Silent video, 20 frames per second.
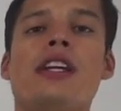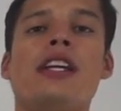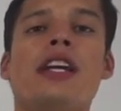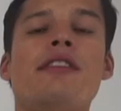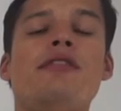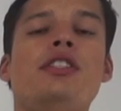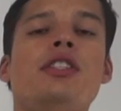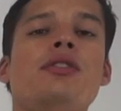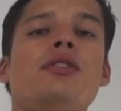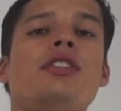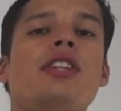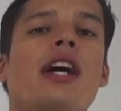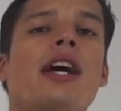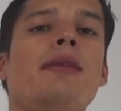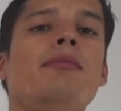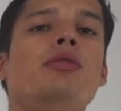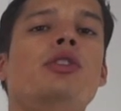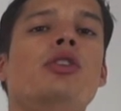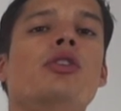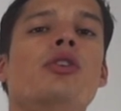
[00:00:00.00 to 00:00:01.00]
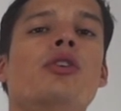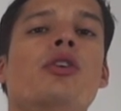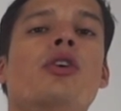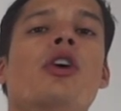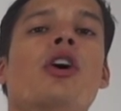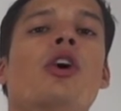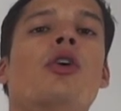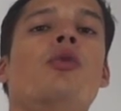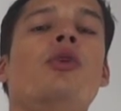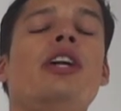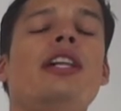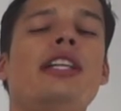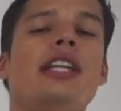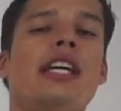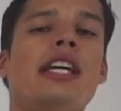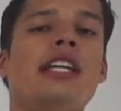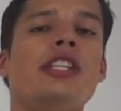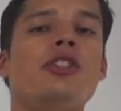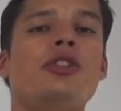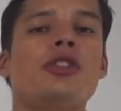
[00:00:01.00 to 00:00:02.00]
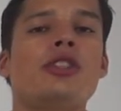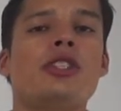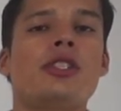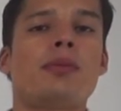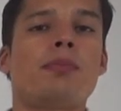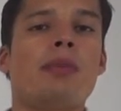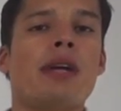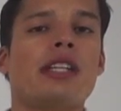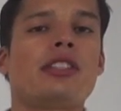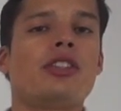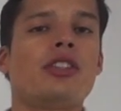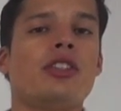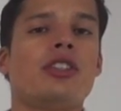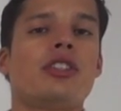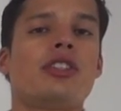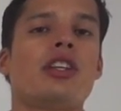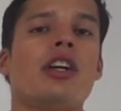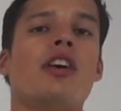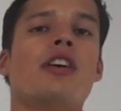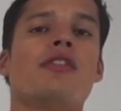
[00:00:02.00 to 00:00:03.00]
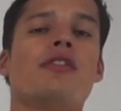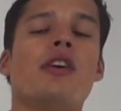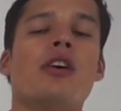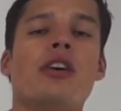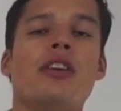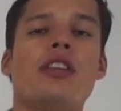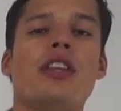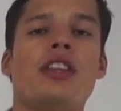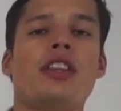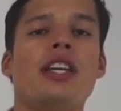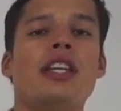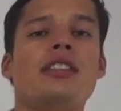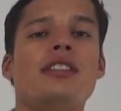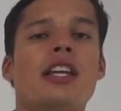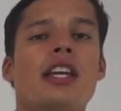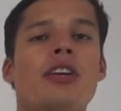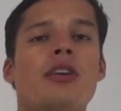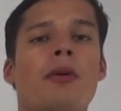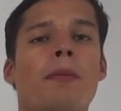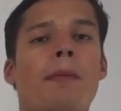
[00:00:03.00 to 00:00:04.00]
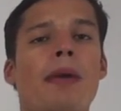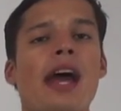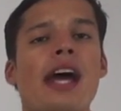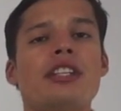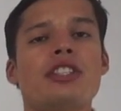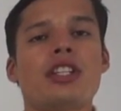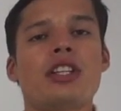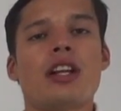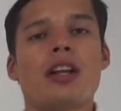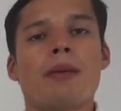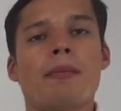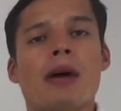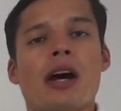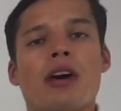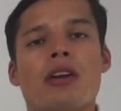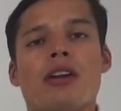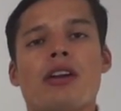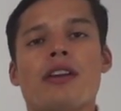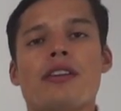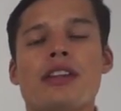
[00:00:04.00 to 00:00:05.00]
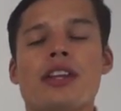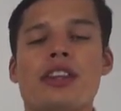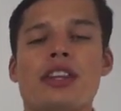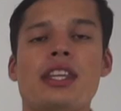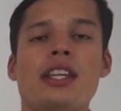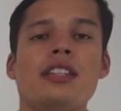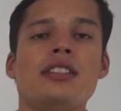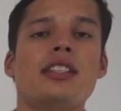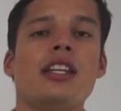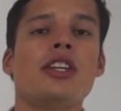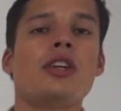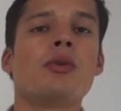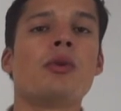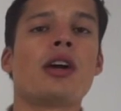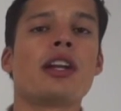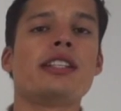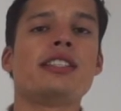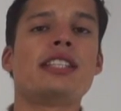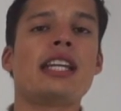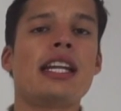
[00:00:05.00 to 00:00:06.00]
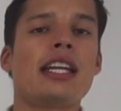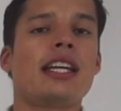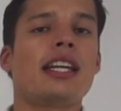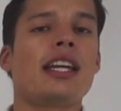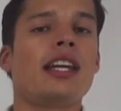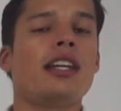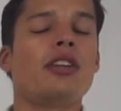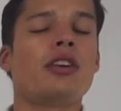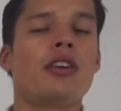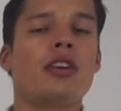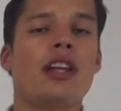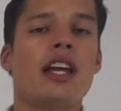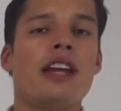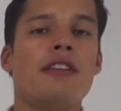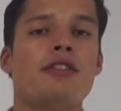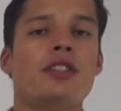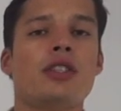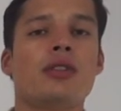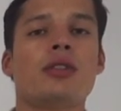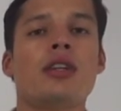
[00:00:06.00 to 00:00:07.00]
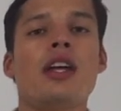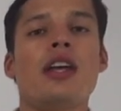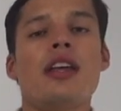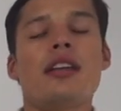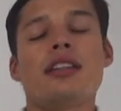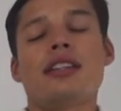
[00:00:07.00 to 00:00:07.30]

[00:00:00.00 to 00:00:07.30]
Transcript: gives you time to really introspect yourself on the things that you're passionate about, on the things that you want to dedicate your life to.